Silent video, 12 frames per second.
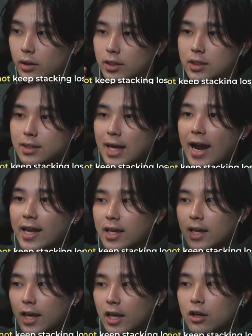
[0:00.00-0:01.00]
the
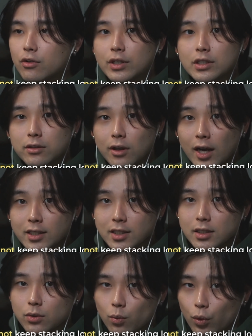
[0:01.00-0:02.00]
stacking increased
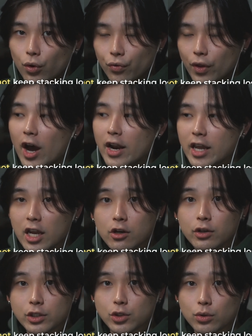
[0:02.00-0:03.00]
losses will not
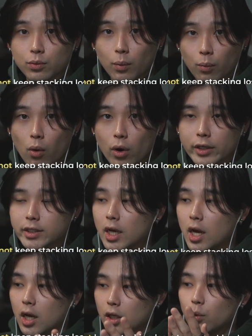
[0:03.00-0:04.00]
increase your rewards.
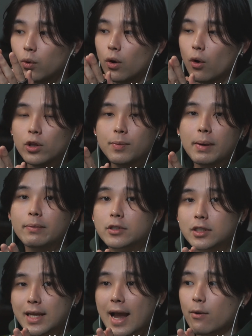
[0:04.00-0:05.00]
You will only be able to
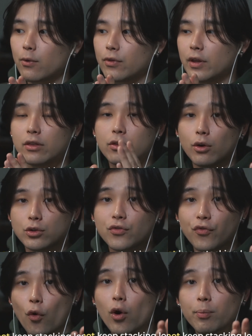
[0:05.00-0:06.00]
stack within those
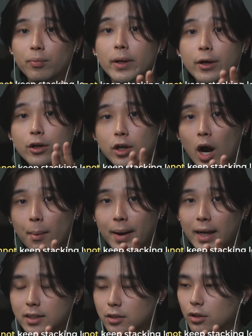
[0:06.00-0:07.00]
4 player
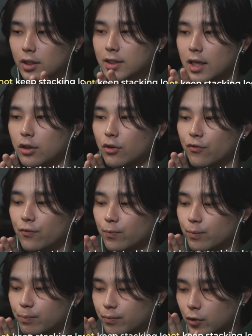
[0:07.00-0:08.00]
combats. So let's say you
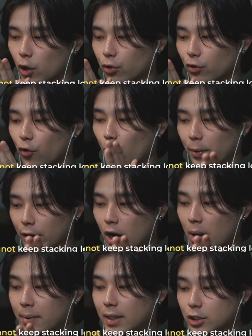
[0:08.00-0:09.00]
go through 4 player
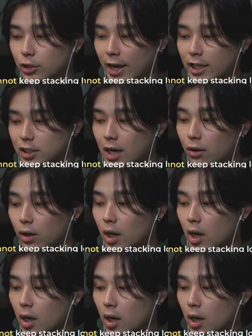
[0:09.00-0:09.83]
combats, you cash out,